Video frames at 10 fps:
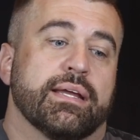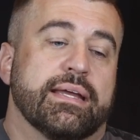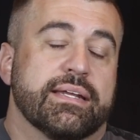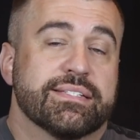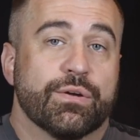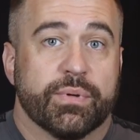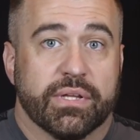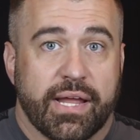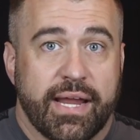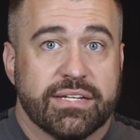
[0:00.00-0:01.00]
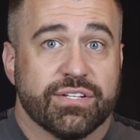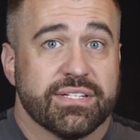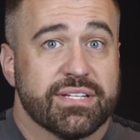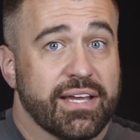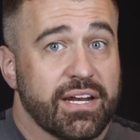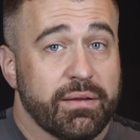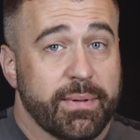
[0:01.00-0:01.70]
It is open late, so this can get a